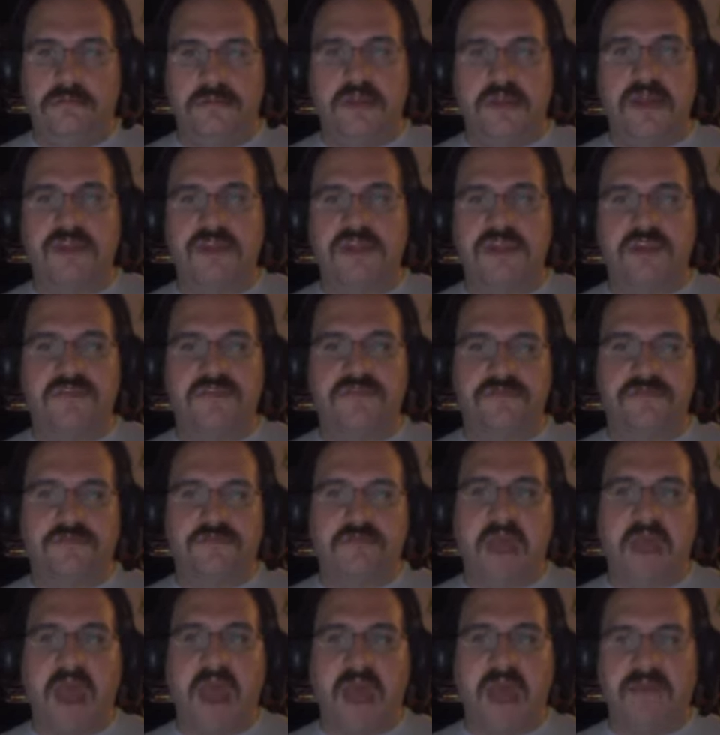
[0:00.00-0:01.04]
It just
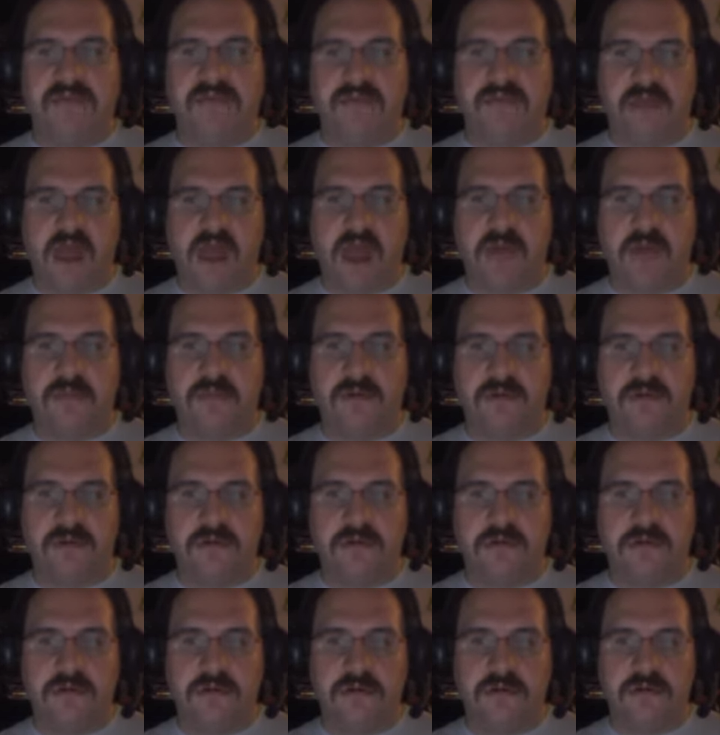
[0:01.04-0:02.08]
hasn't happened.
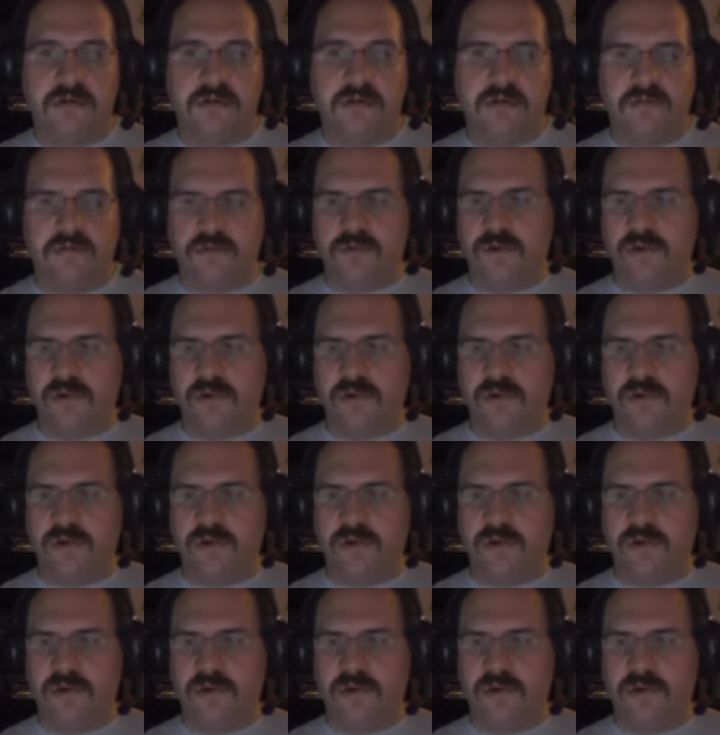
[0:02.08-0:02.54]
Well,